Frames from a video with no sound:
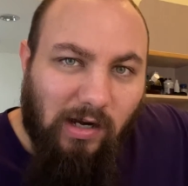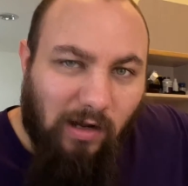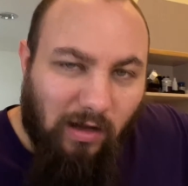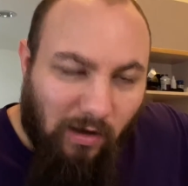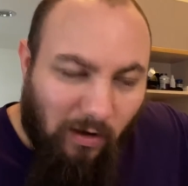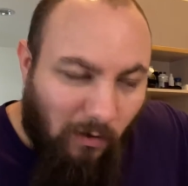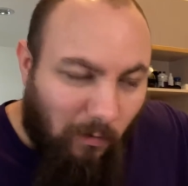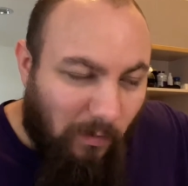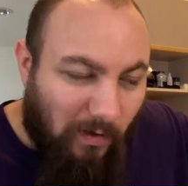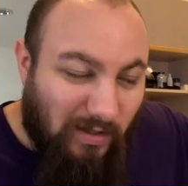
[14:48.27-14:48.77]

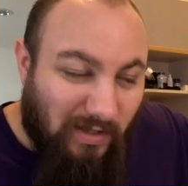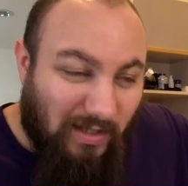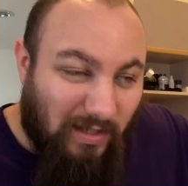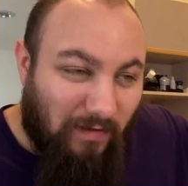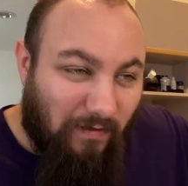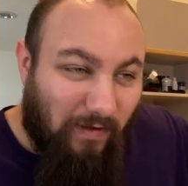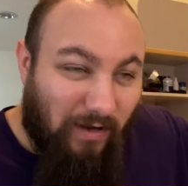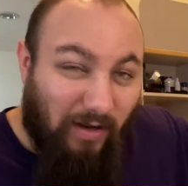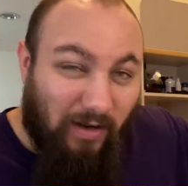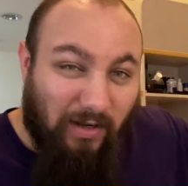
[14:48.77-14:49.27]
opens it
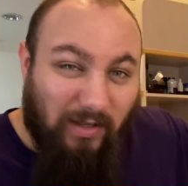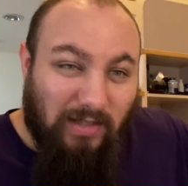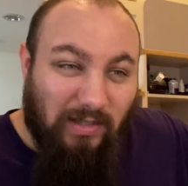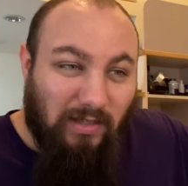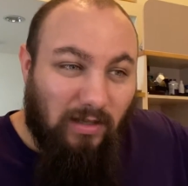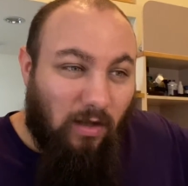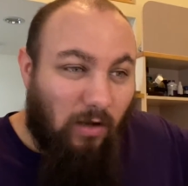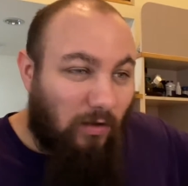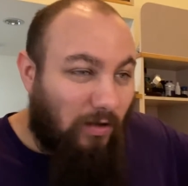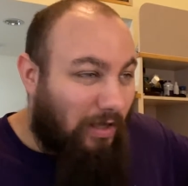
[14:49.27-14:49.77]
very
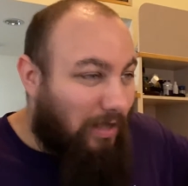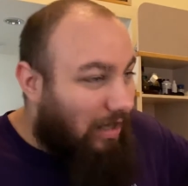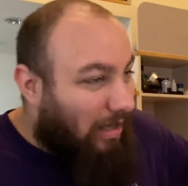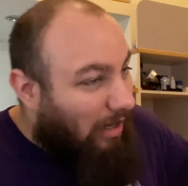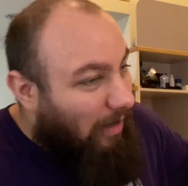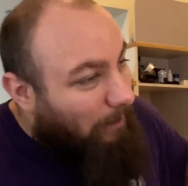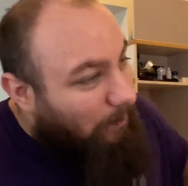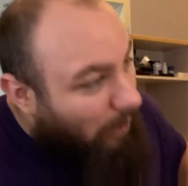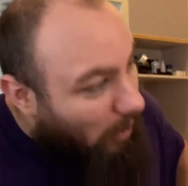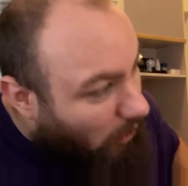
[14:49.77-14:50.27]
slowly,
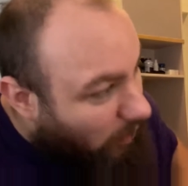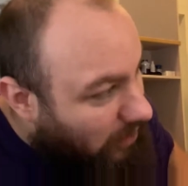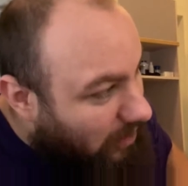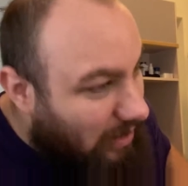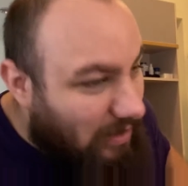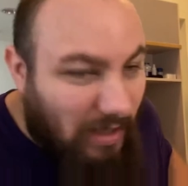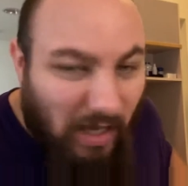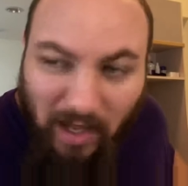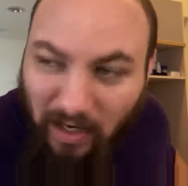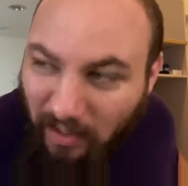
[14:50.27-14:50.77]
kind of pokes
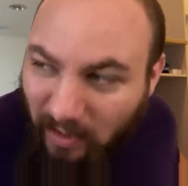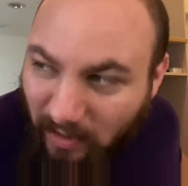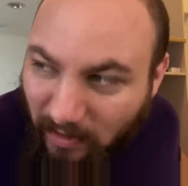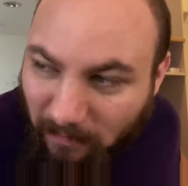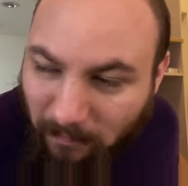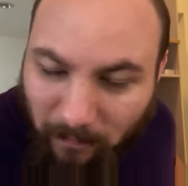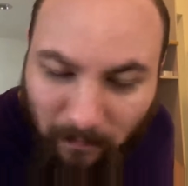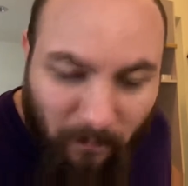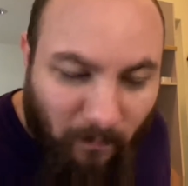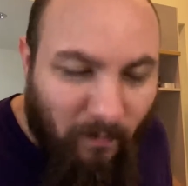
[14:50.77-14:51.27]
his head in,